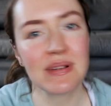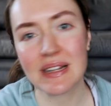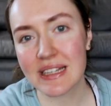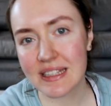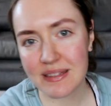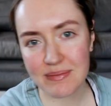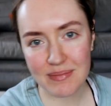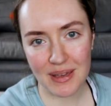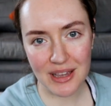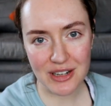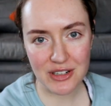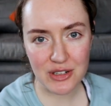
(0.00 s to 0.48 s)

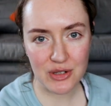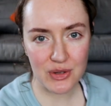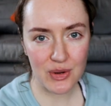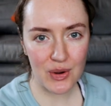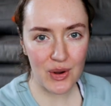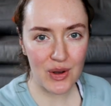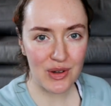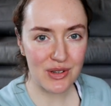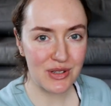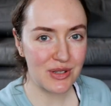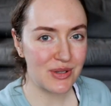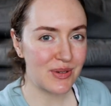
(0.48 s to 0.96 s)
Please make
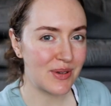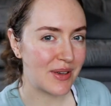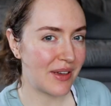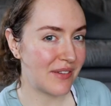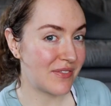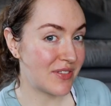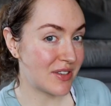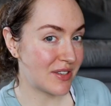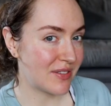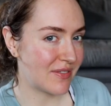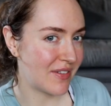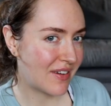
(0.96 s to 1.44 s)
sure to
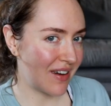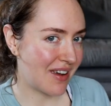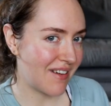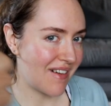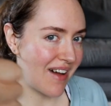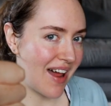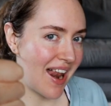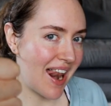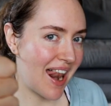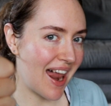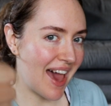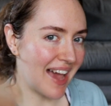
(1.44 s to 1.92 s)
give this
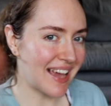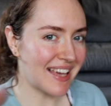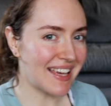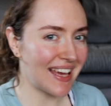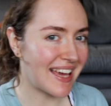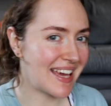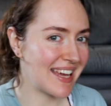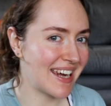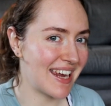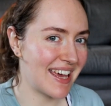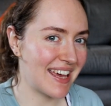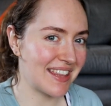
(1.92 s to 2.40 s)
video a
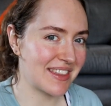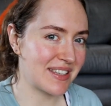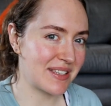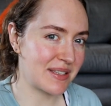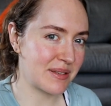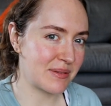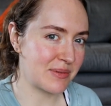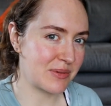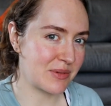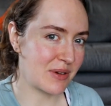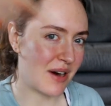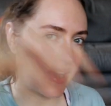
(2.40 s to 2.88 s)
like and hit
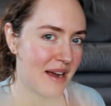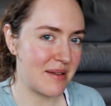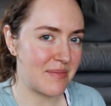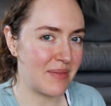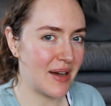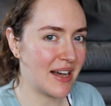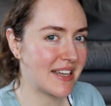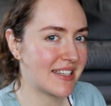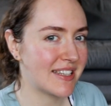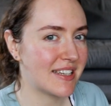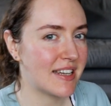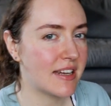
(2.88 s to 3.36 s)
the
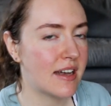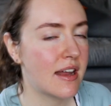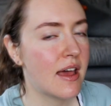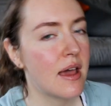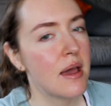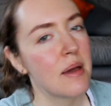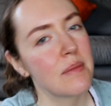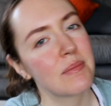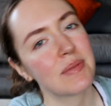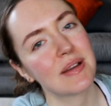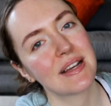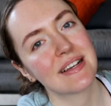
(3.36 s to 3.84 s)
subscribe
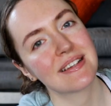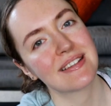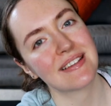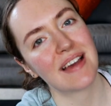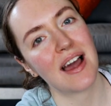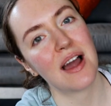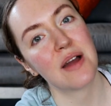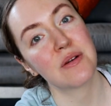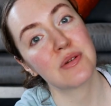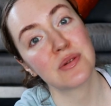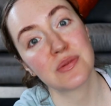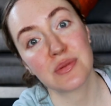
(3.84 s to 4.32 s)
button,
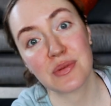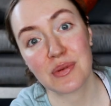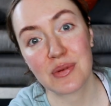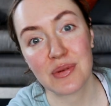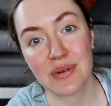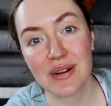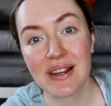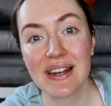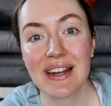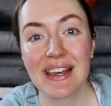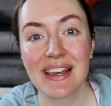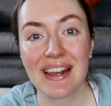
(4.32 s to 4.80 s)
because I would
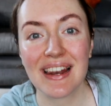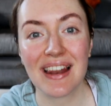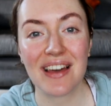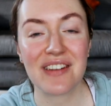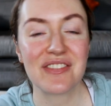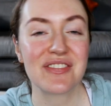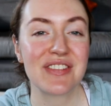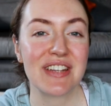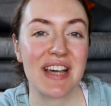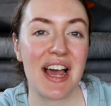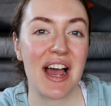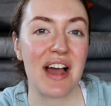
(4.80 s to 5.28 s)
really
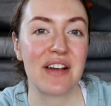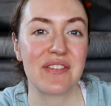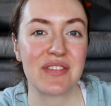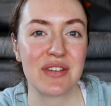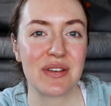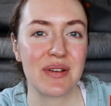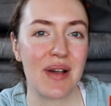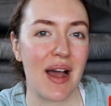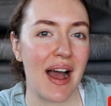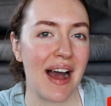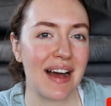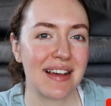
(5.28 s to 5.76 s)
love to
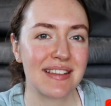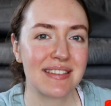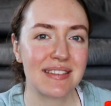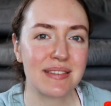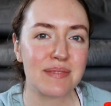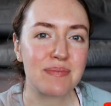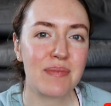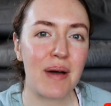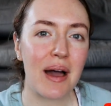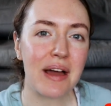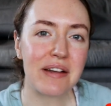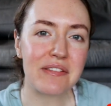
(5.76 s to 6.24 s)
have you
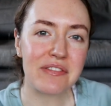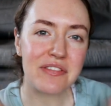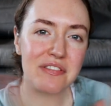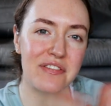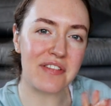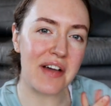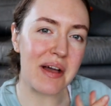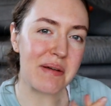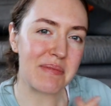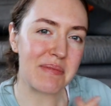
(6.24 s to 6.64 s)
as part of the